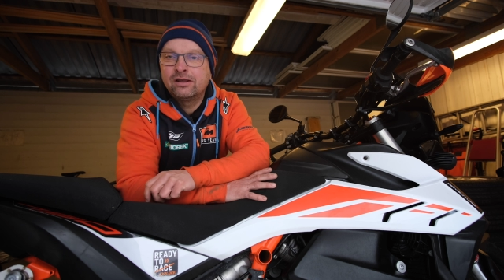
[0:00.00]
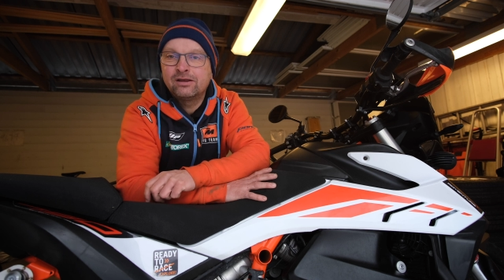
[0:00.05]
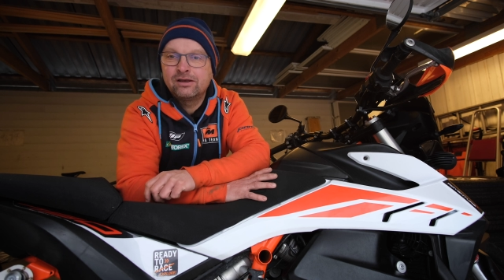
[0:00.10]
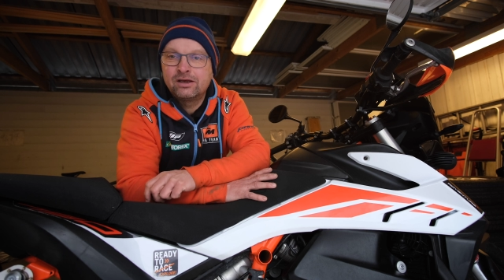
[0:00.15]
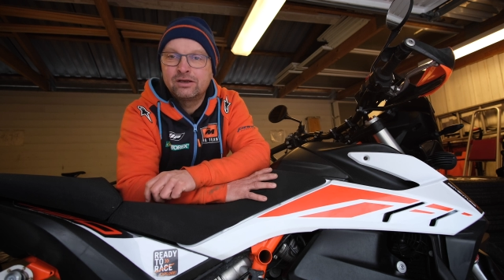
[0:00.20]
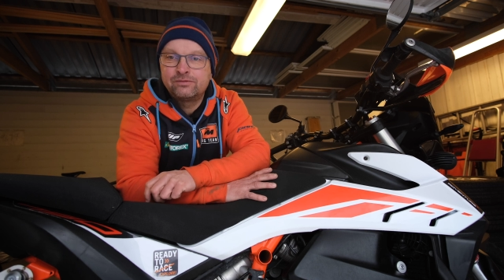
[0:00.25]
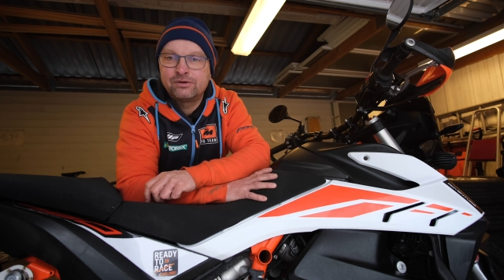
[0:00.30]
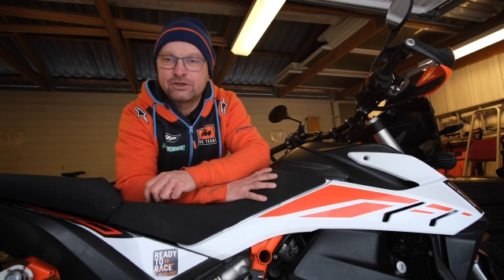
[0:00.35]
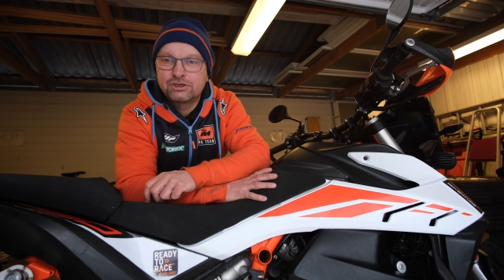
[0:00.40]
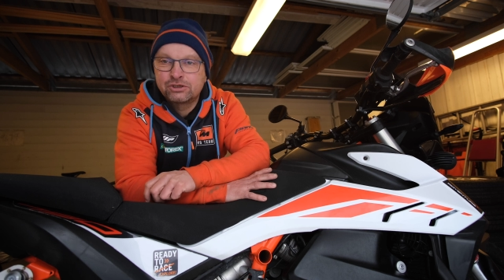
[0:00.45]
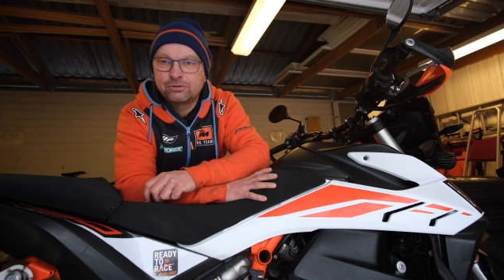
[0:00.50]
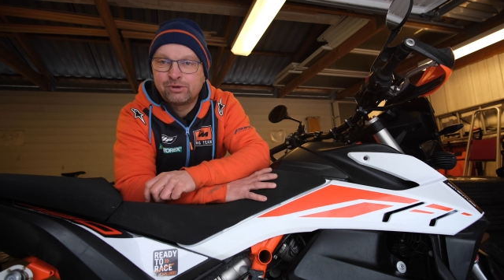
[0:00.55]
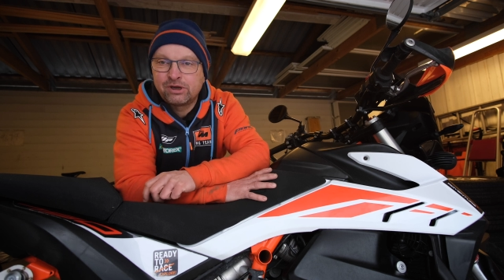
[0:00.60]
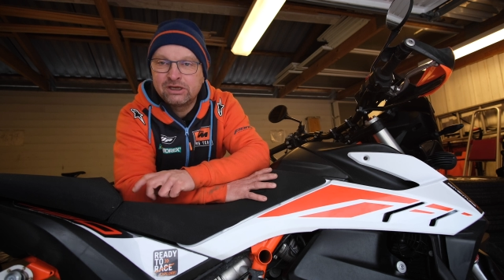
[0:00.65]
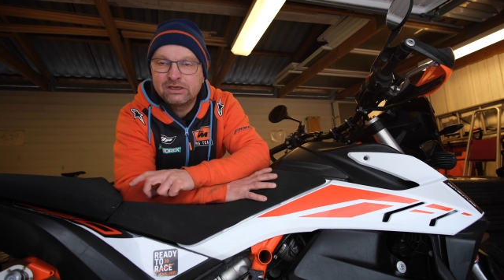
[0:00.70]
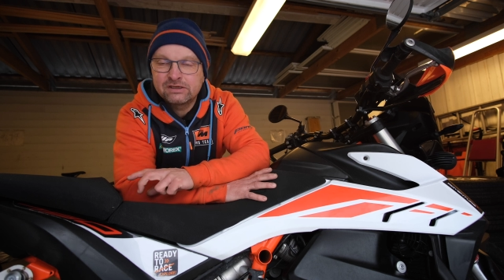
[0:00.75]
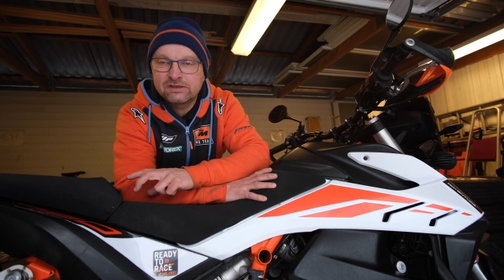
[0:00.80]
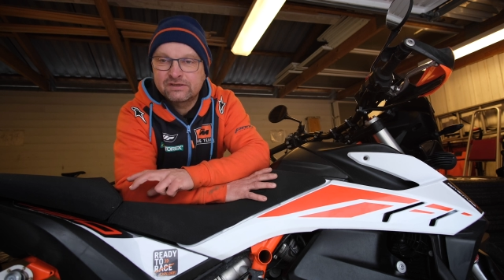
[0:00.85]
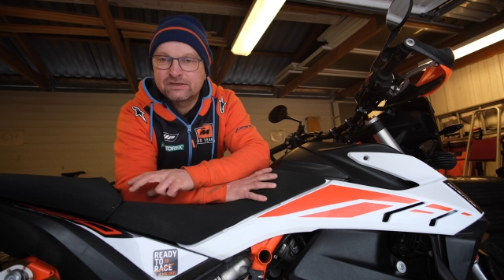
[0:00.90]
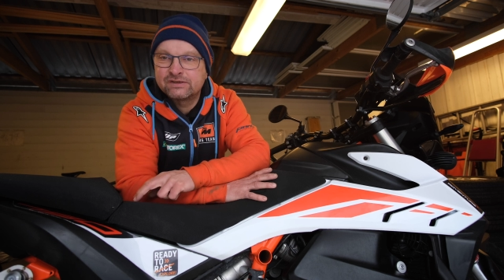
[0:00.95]
adventure
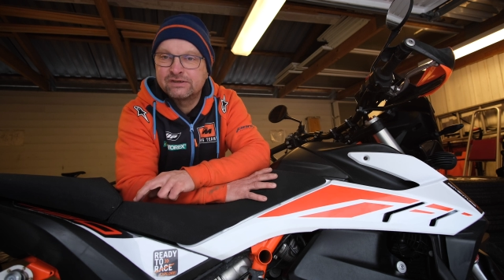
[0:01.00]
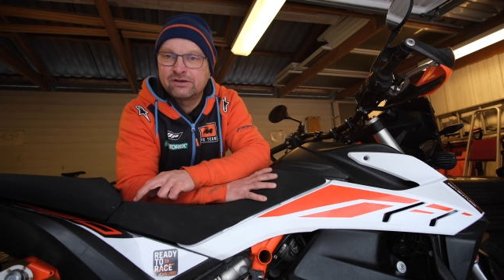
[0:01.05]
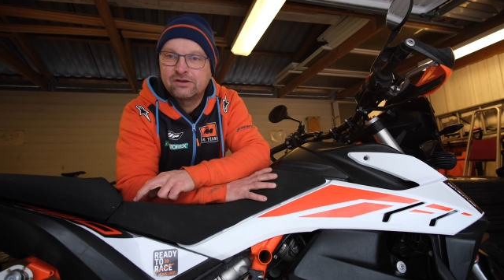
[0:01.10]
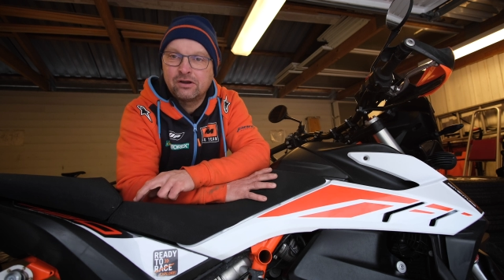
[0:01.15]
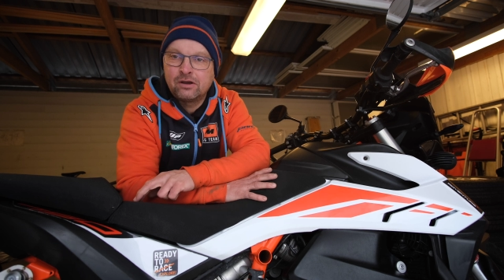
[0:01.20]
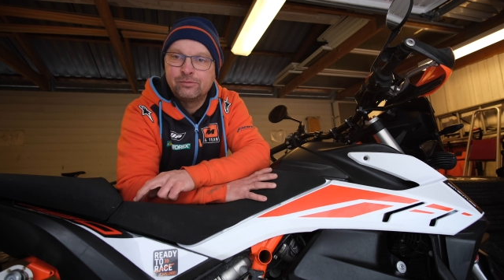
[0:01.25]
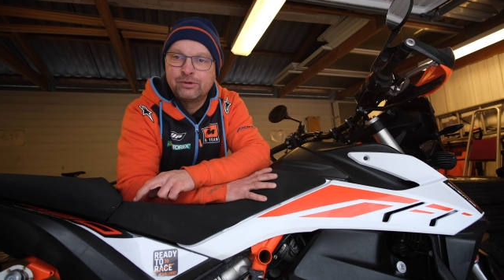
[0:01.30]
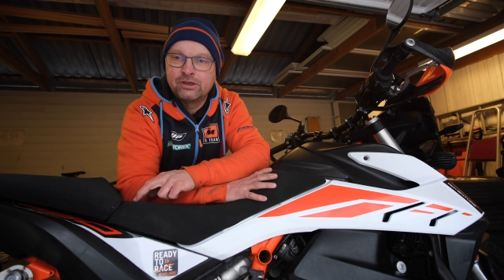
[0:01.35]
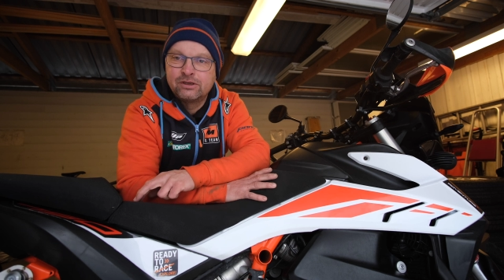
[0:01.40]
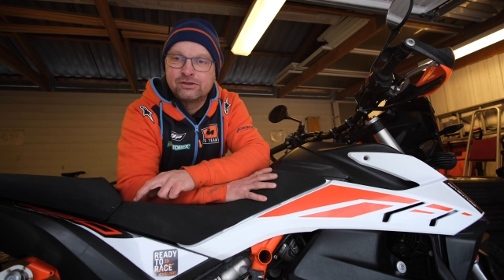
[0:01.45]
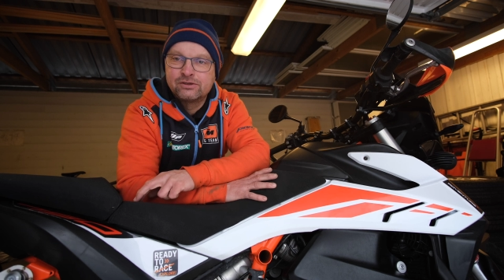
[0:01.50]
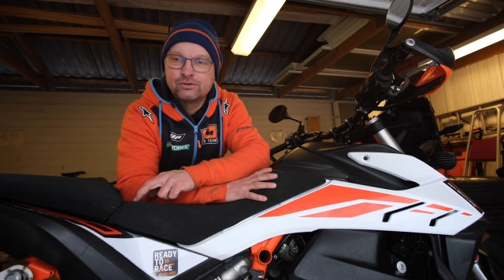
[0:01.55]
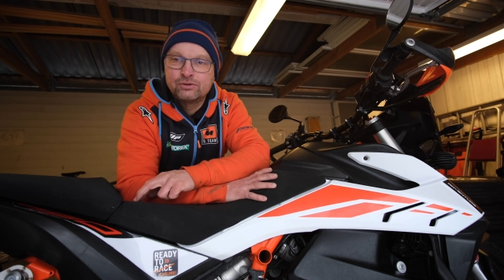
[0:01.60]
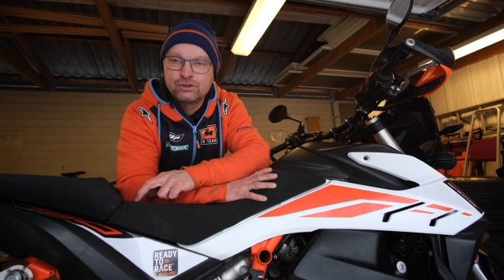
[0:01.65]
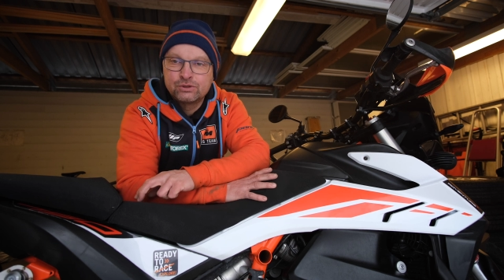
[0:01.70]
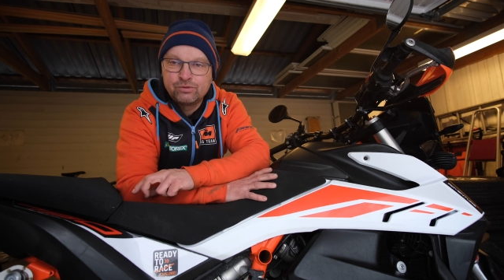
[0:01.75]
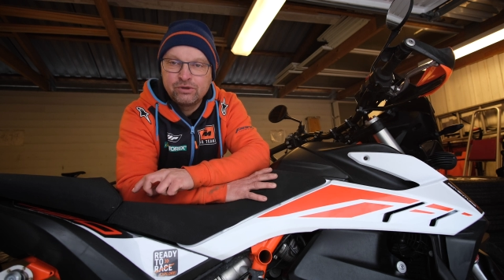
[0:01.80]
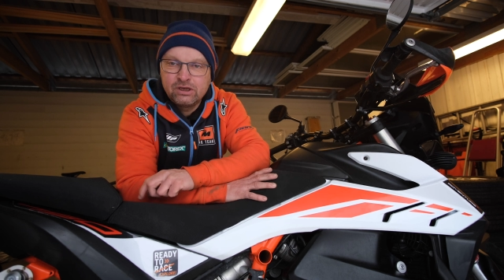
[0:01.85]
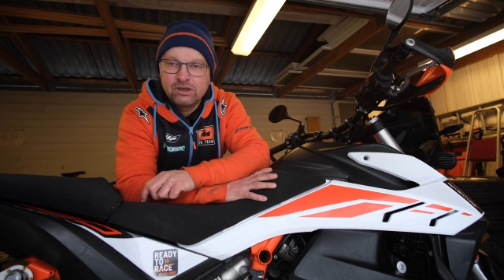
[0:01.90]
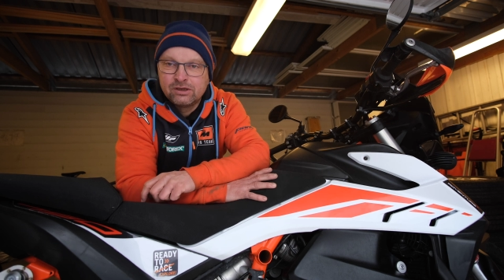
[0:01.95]
bikes coming to
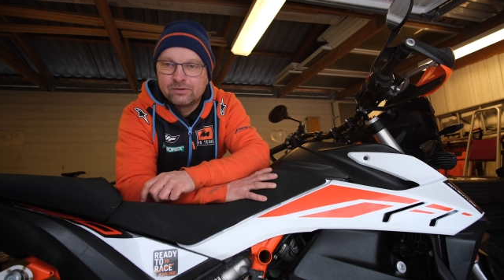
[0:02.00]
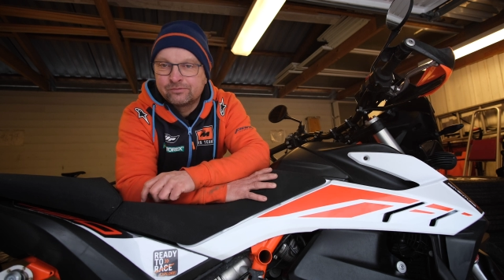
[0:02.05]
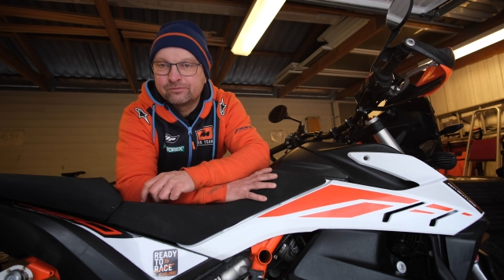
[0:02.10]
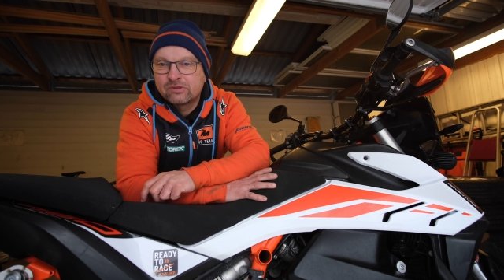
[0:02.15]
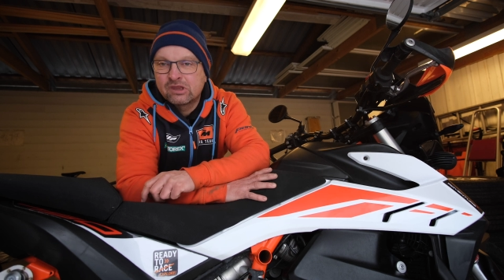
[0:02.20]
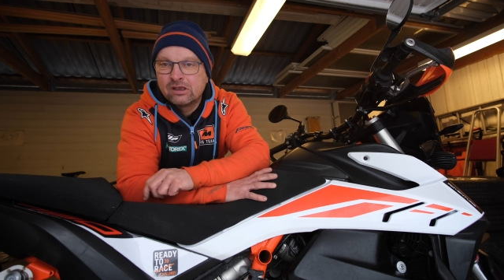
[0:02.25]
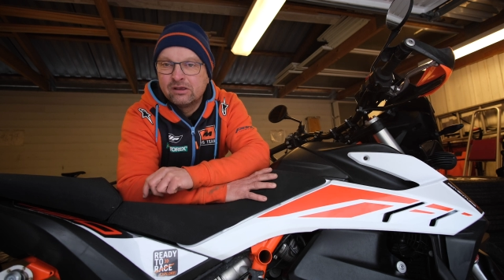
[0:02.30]
Sweden.